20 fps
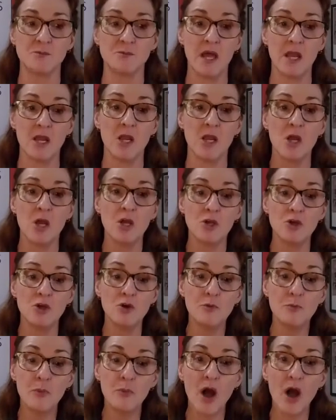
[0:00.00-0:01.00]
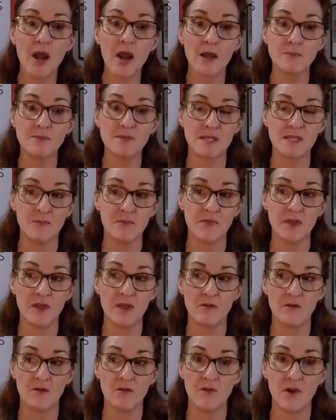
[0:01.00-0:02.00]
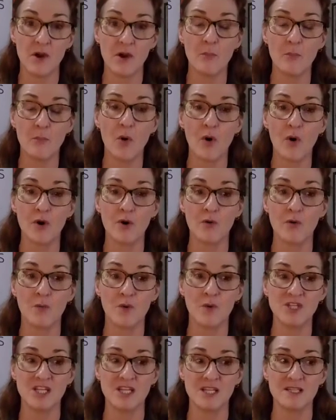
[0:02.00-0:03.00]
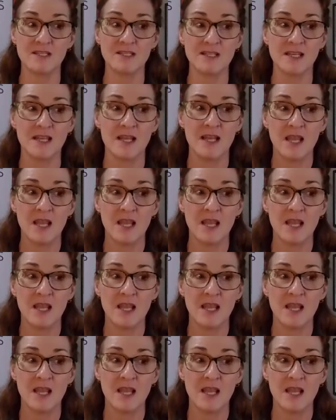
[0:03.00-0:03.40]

but you brought up something very important, which is